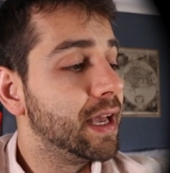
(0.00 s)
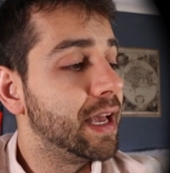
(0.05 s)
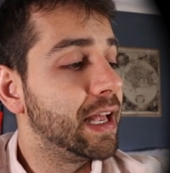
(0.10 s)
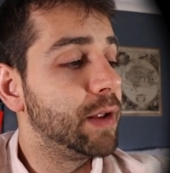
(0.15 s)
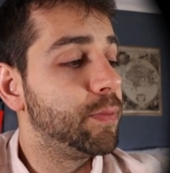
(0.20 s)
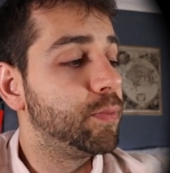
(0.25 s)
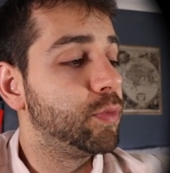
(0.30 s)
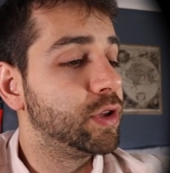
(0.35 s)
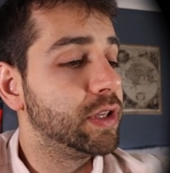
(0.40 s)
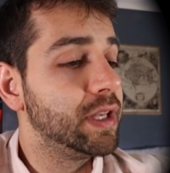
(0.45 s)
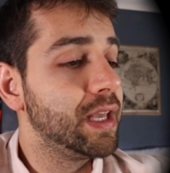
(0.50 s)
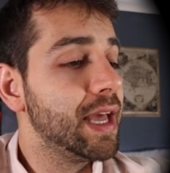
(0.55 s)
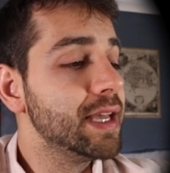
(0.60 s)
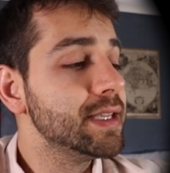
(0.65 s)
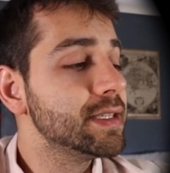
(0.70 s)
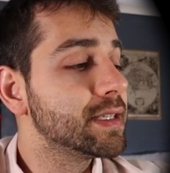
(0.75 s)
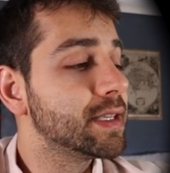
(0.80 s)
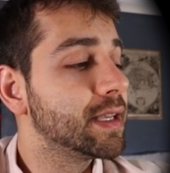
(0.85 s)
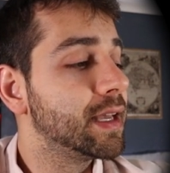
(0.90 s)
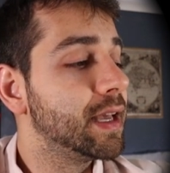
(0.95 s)
And I put
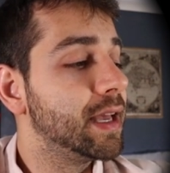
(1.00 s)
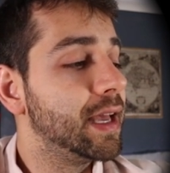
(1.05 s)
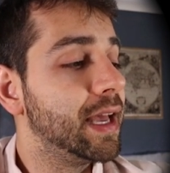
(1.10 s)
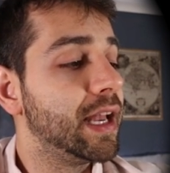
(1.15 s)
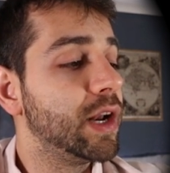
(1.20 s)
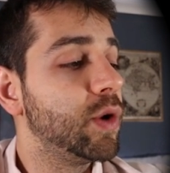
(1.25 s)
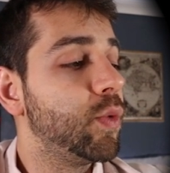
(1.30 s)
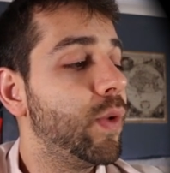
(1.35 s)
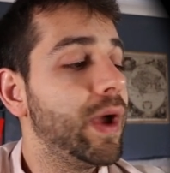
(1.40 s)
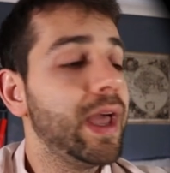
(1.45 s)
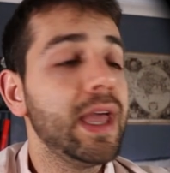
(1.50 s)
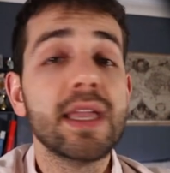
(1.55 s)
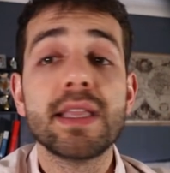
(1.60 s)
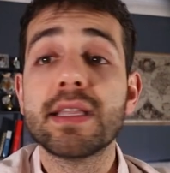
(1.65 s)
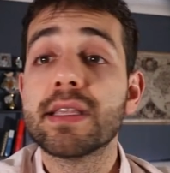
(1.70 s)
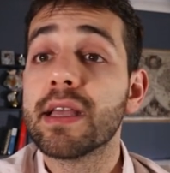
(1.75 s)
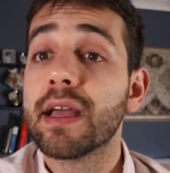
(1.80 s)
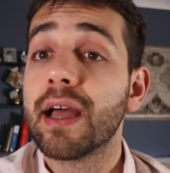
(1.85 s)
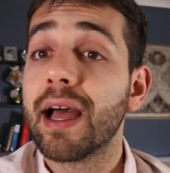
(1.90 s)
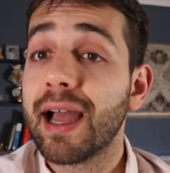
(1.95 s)
yes, and
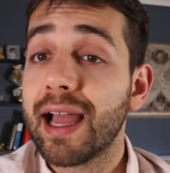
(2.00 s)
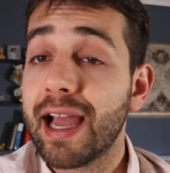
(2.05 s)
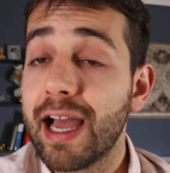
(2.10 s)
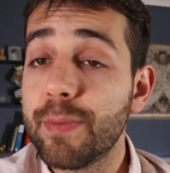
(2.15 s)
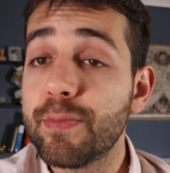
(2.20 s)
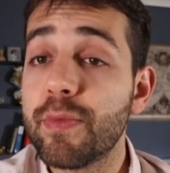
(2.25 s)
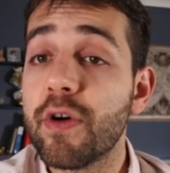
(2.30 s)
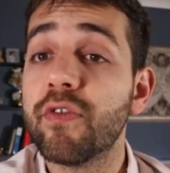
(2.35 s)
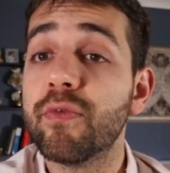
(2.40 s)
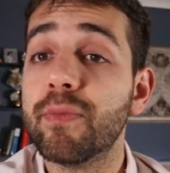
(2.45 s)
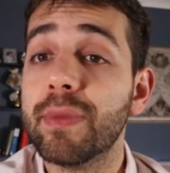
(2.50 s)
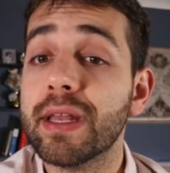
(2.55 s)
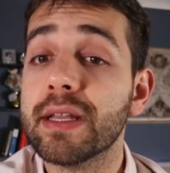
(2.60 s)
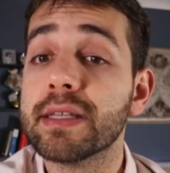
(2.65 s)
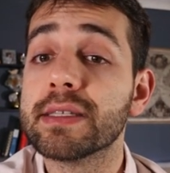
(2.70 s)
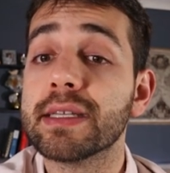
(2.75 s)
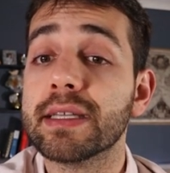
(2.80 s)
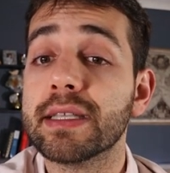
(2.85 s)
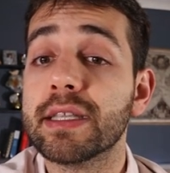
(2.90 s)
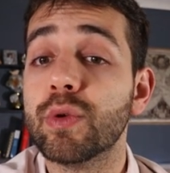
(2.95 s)
wait a couple of
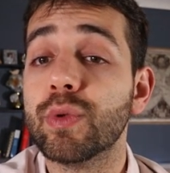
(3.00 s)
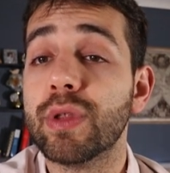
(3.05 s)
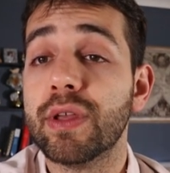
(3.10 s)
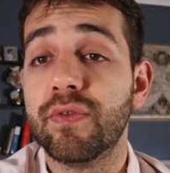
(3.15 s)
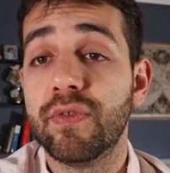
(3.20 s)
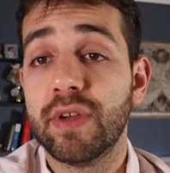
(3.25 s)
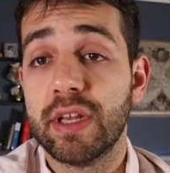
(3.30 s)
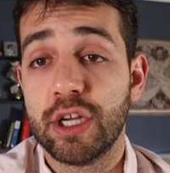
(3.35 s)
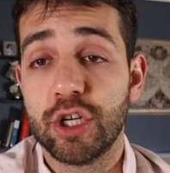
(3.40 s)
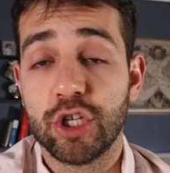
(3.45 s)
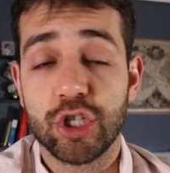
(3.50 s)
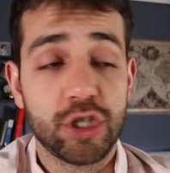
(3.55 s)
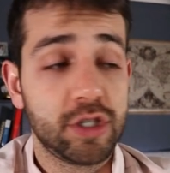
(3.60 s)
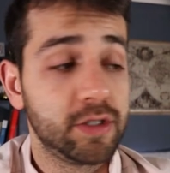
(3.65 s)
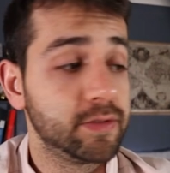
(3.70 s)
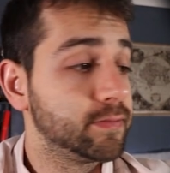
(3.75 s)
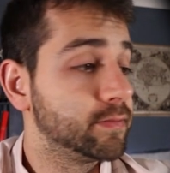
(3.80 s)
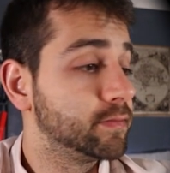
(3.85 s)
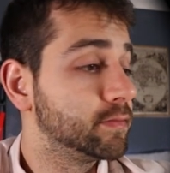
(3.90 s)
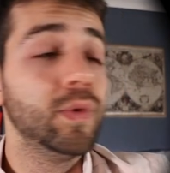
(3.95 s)
minutes until they finish.